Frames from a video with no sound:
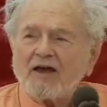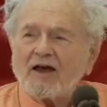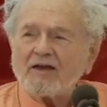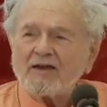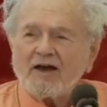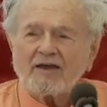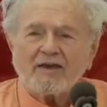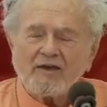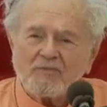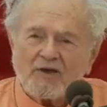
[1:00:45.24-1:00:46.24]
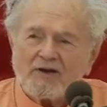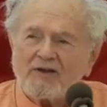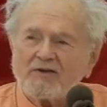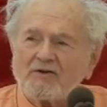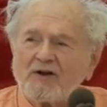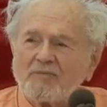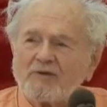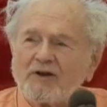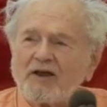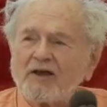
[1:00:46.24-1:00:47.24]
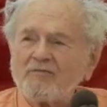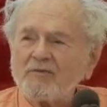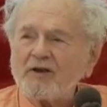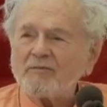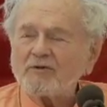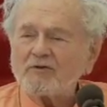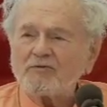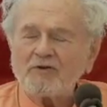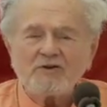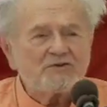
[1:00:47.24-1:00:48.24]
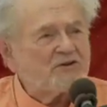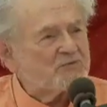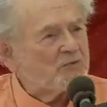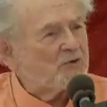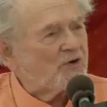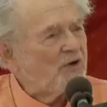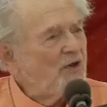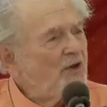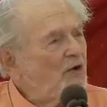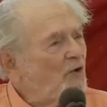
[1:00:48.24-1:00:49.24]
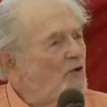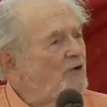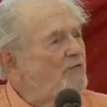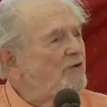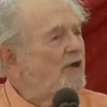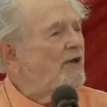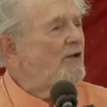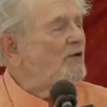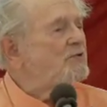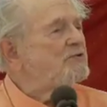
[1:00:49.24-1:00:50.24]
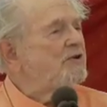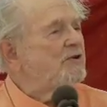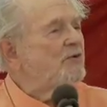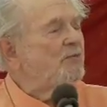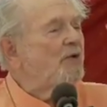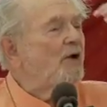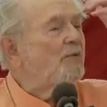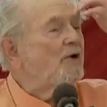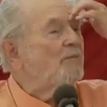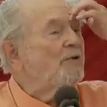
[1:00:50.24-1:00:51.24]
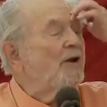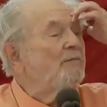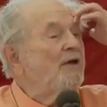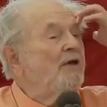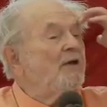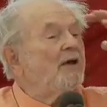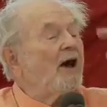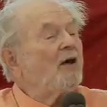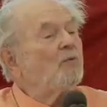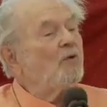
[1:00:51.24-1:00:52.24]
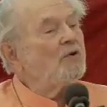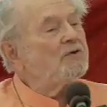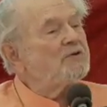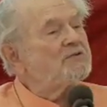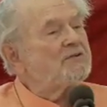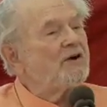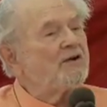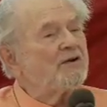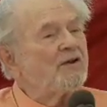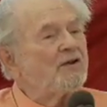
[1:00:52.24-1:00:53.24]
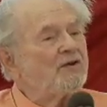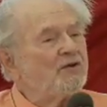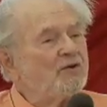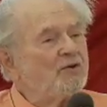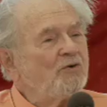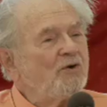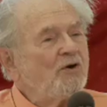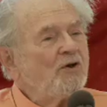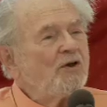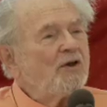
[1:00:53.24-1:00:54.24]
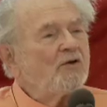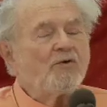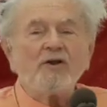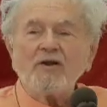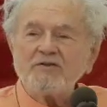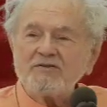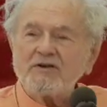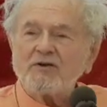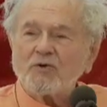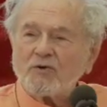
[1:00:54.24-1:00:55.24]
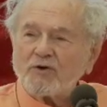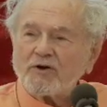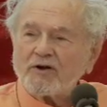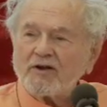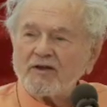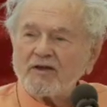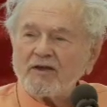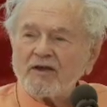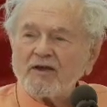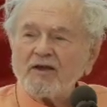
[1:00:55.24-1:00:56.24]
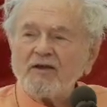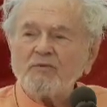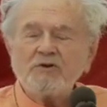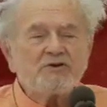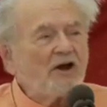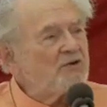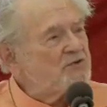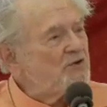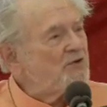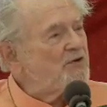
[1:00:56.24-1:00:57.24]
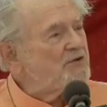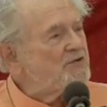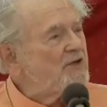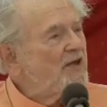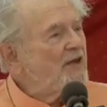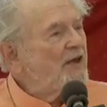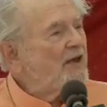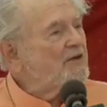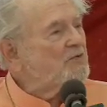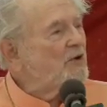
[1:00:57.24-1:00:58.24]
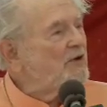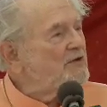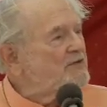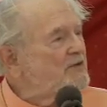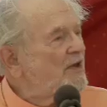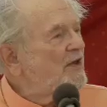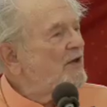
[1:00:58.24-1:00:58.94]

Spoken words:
I keep getting interrupted and I haven't been able to finish this book or even to get launched into it properly, but I want to start a new renunciate order in which householders as well as